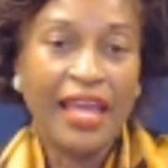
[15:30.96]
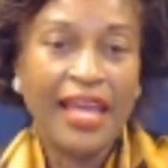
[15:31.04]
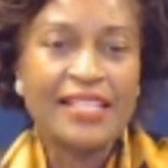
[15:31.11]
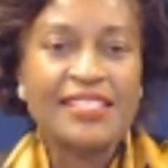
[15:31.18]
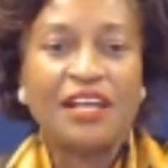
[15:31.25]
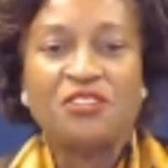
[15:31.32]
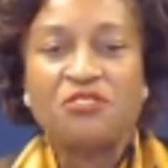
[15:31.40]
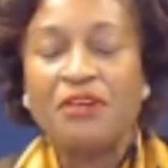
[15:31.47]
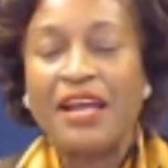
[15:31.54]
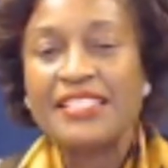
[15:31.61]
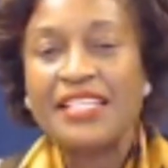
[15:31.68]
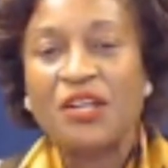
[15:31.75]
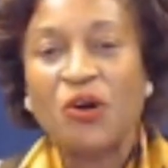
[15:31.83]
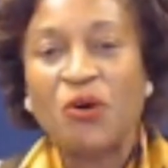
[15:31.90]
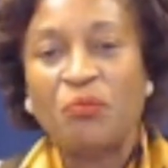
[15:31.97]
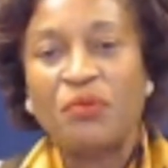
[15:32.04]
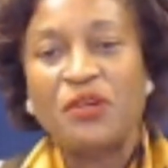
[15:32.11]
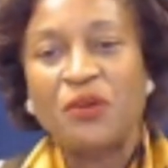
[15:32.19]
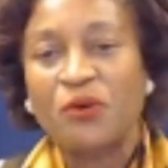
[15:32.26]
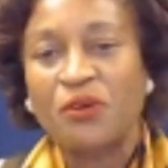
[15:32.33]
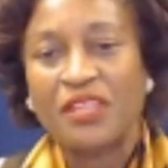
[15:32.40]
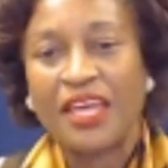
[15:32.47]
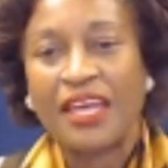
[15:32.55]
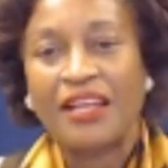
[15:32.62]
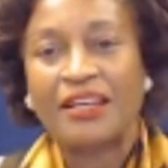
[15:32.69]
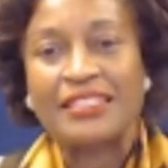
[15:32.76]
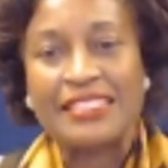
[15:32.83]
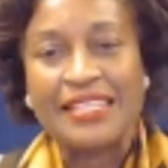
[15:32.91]
And Sound Transit opened North
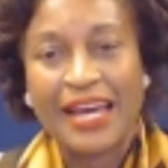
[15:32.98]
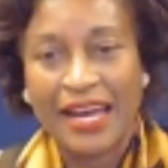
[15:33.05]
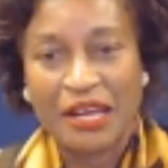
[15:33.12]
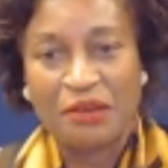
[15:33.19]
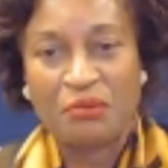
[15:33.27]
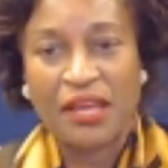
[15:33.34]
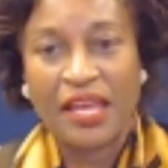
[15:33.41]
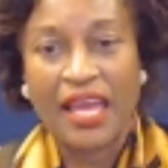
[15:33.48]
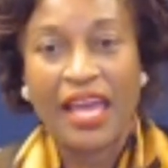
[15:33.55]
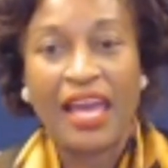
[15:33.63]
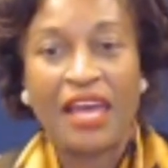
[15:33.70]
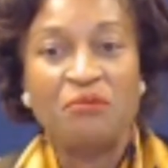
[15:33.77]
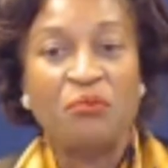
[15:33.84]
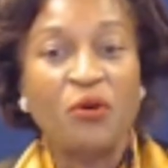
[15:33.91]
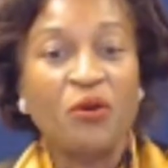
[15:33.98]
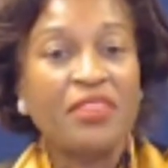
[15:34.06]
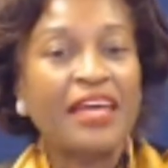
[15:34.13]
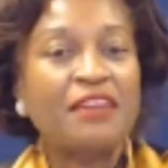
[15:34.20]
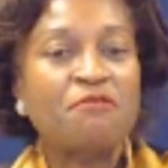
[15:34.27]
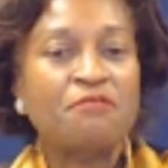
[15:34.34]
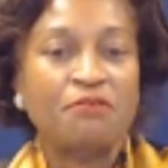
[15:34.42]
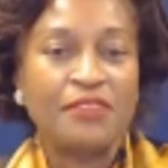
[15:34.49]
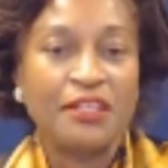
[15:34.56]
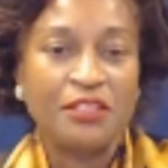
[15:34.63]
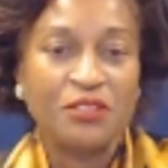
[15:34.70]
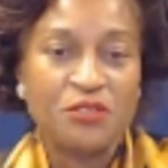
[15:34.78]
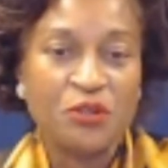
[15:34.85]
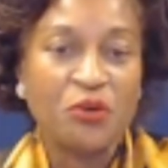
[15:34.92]
Gate on time and more than
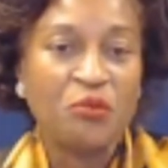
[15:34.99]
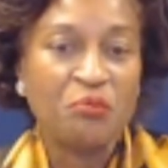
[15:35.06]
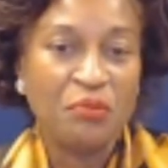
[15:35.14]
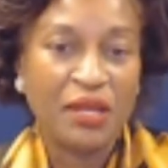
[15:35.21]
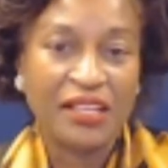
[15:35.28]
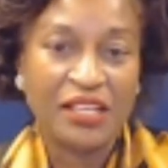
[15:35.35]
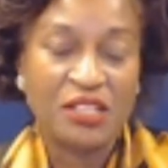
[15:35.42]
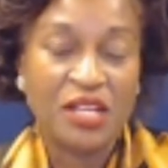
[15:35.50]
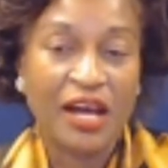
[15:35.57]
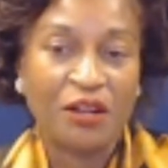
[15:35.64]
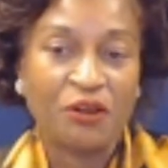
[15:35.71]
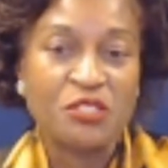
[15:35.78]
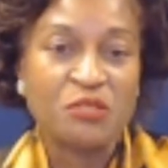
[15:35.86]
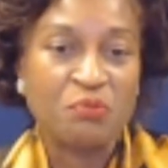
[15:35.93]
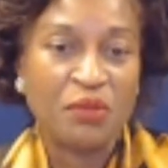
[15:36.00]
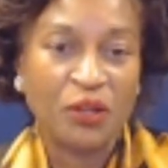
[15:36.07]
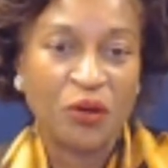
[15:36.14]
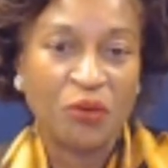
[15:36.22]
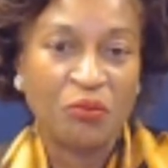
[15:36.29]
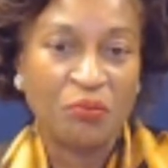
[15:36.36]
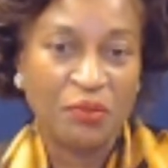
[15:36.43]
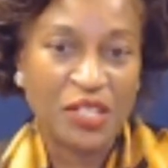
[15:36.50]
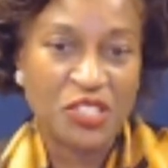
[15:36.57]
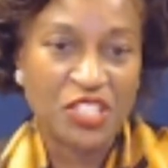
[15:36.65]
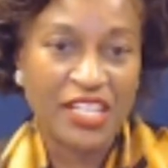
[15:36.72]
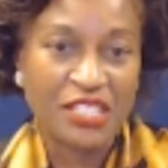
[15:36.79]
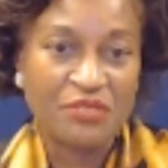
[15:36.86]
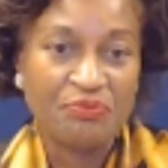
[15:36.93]
$52 million below
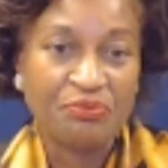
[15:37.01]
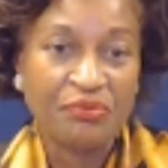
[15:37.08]
budget.